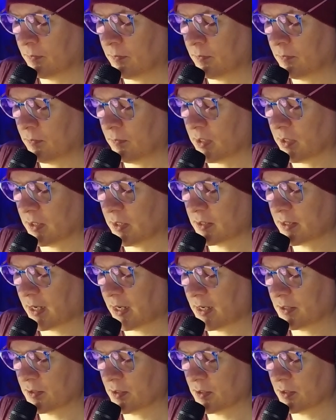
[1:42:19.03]
But
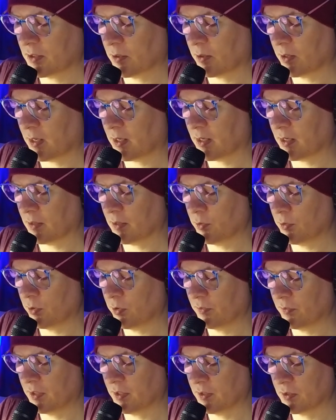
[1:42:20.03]
as the Tohan
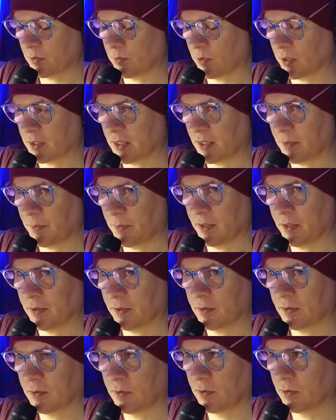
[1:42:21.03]
moved into what had been
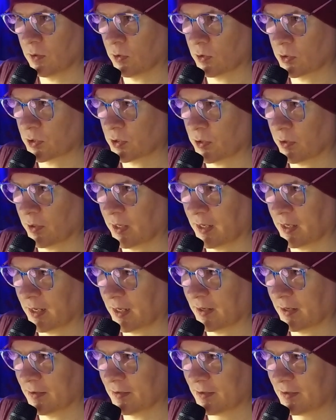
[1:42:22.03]
Otori land,